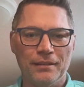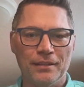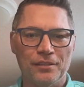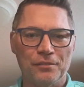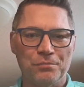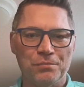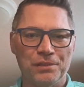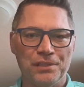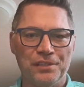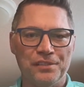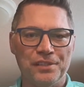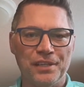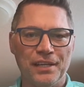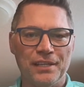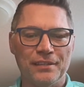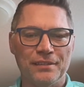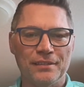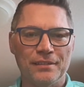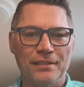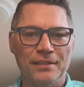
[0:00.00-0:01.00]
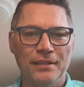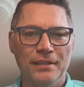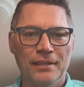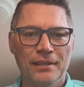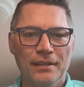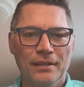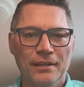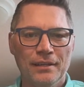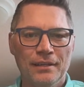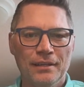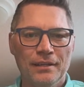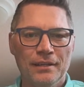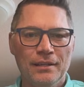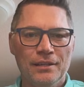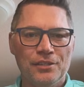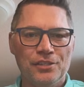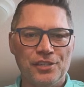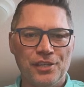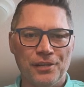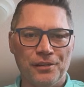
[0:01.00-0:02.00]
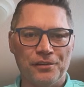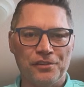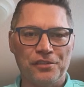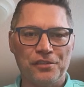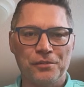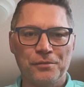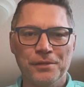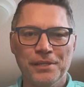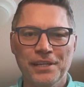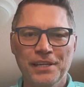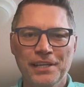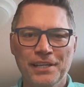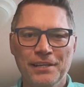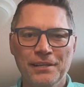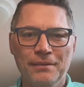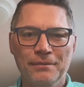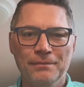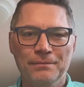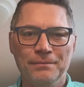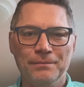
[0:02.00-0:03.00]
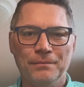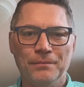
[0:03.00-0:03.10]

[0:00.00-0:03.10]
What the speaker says: Let's present, share screen.